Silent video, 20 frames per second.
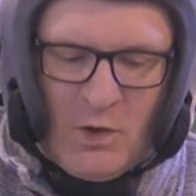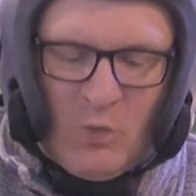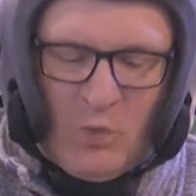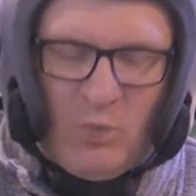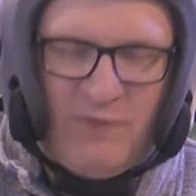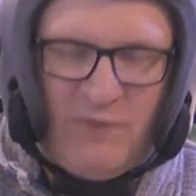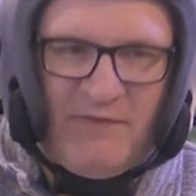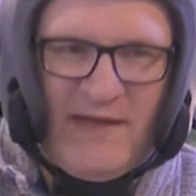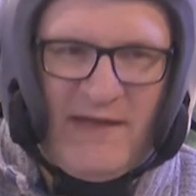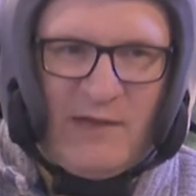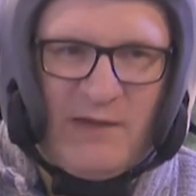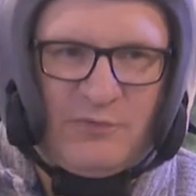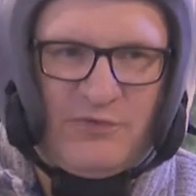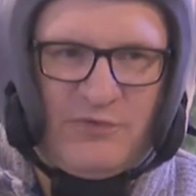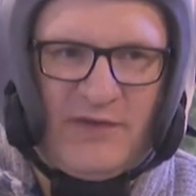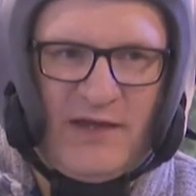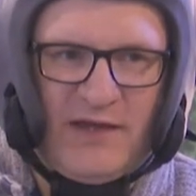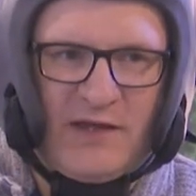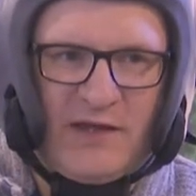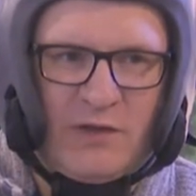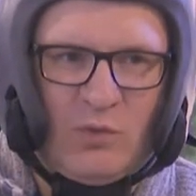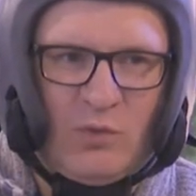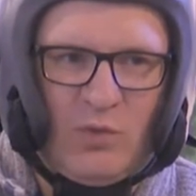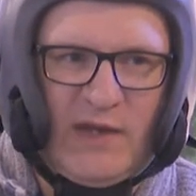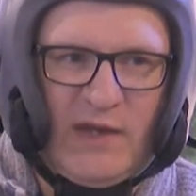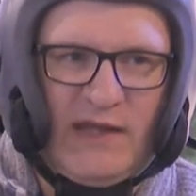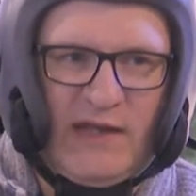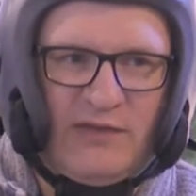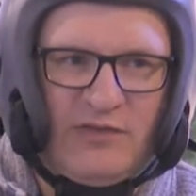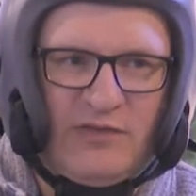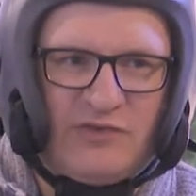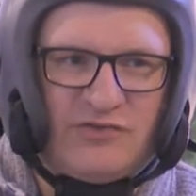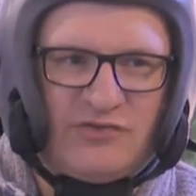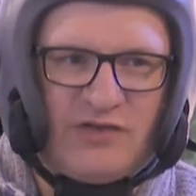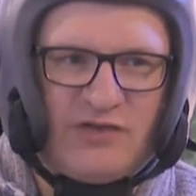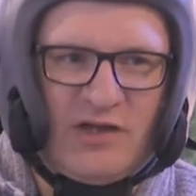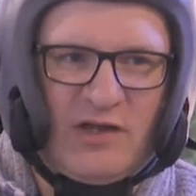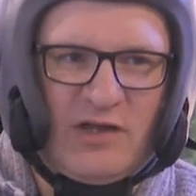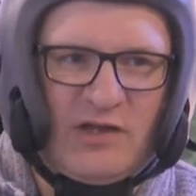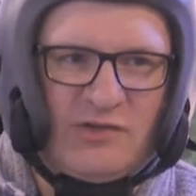Without it, we, the
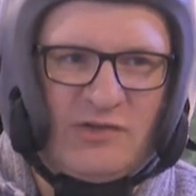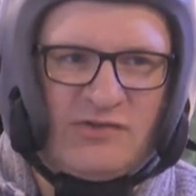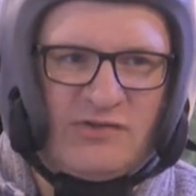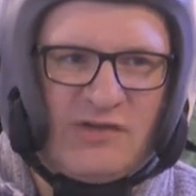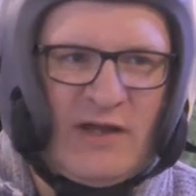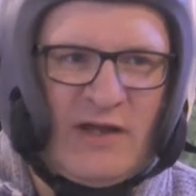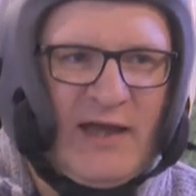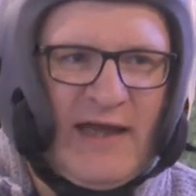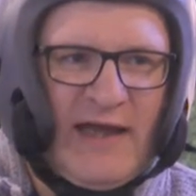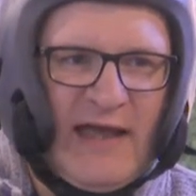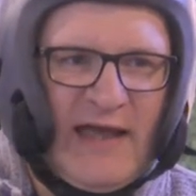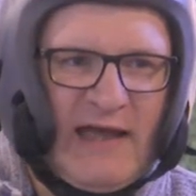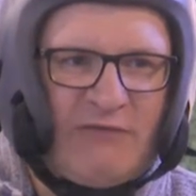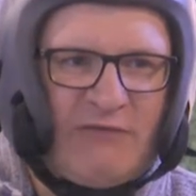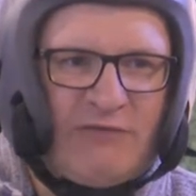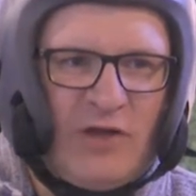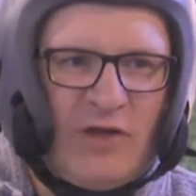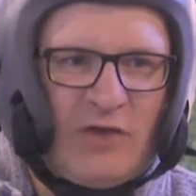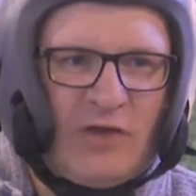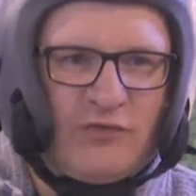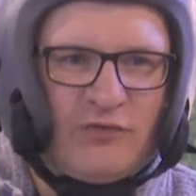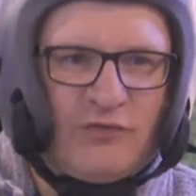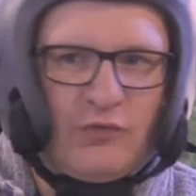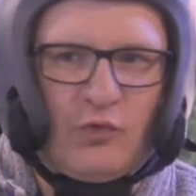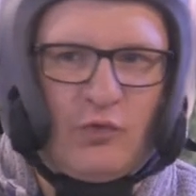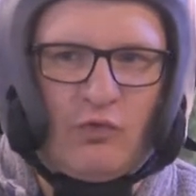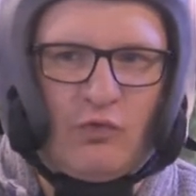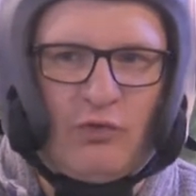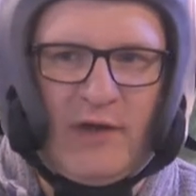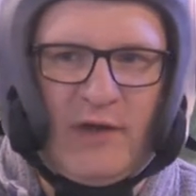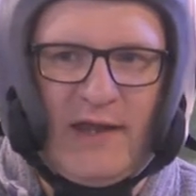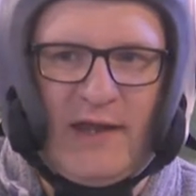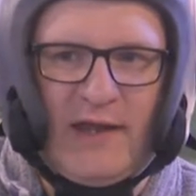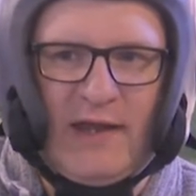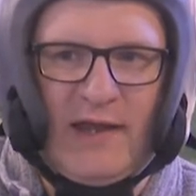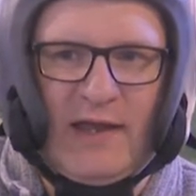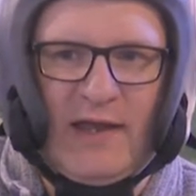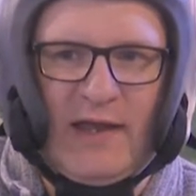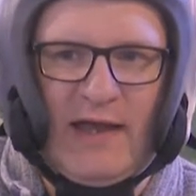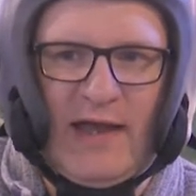church, have no story
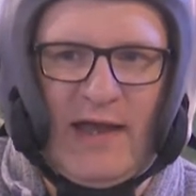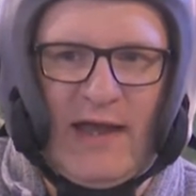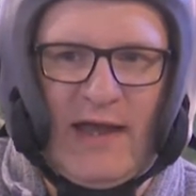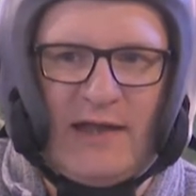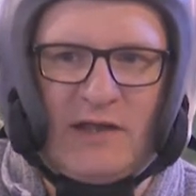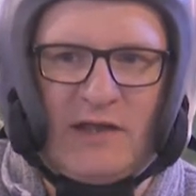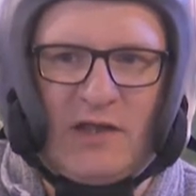and